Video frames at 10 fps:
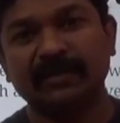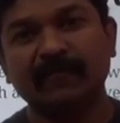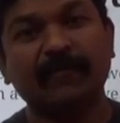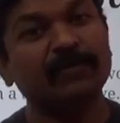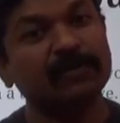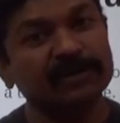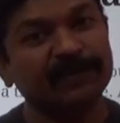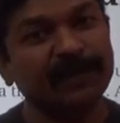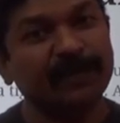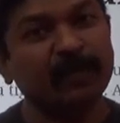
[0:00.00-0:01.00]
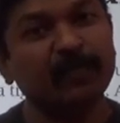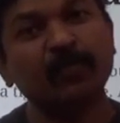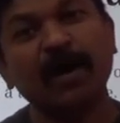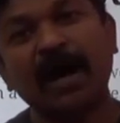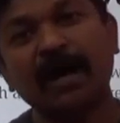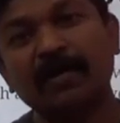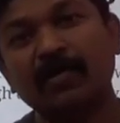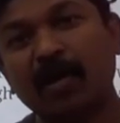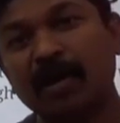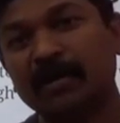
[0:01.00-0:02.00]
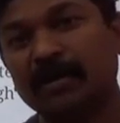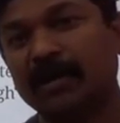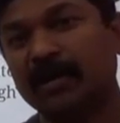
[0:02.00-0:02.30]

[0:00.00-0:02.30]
for those people who are not